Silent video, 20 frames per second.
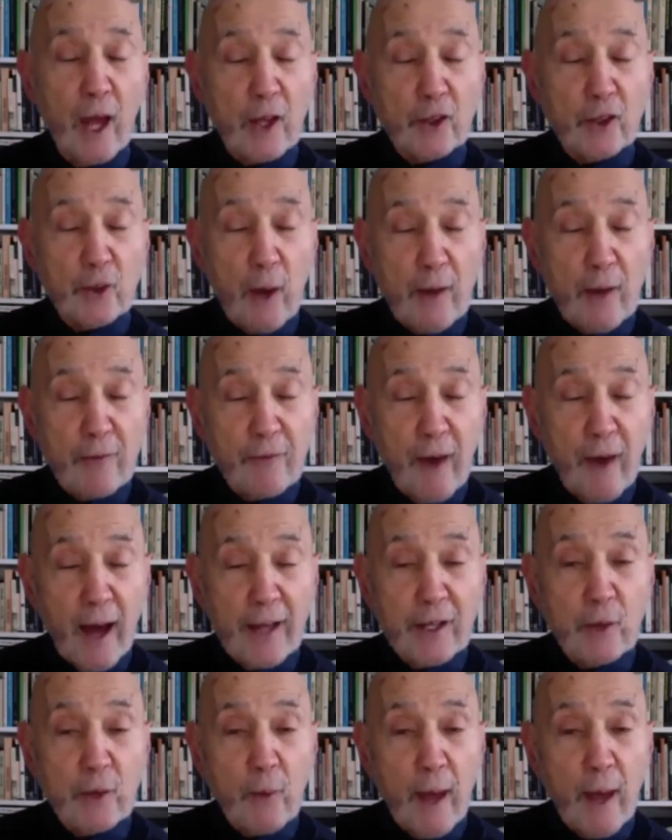So I
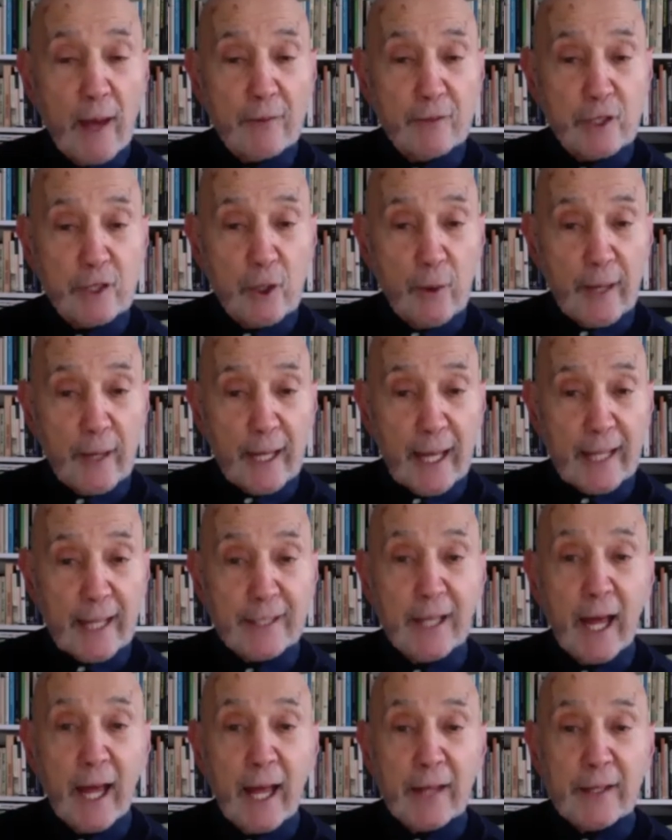find a way of doing it